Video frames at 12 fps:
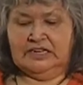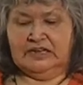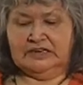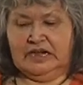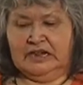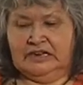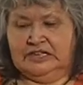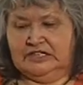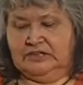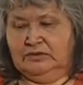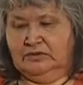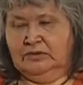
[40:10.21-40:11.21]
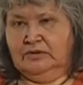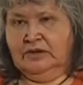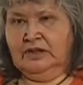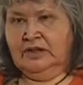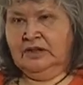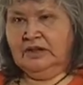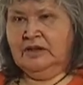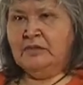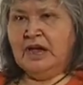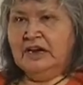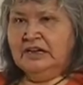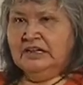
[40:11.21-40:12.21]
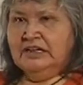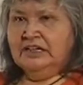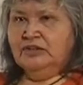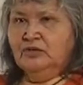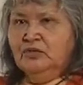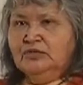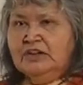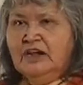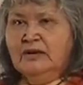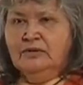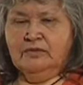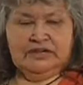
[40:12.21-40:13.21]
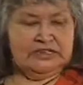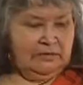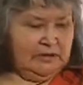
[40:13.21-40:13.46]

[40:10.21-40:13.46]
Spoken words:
The interior of the cabin was already full of fire,